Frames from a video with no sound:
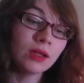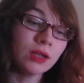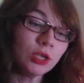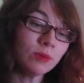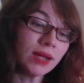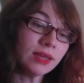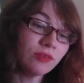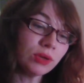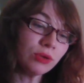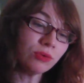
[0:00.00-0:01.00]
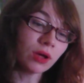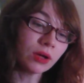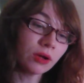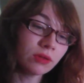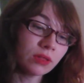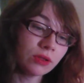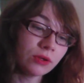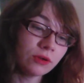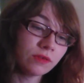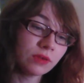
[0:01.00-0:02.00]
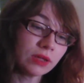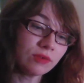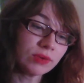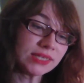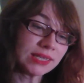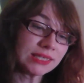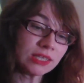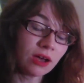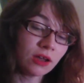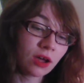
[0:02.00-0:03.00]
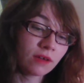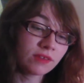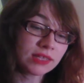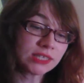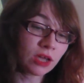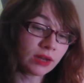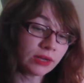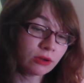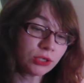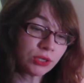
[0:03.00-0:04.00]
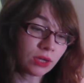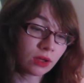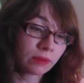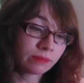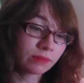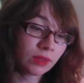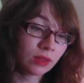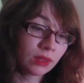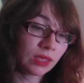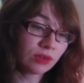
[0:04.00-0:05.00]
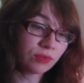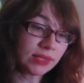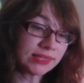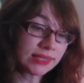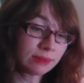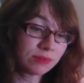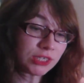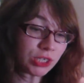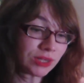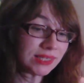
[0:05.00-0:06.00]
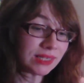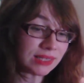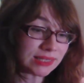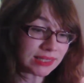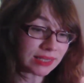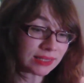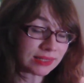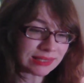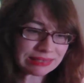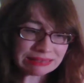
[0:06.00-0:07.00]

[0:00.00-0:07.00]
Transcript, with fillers: Do you mind if we do not go to the Louvre, if we say sod off to the sodding Notre Dame, if we skip the Champs Elysees,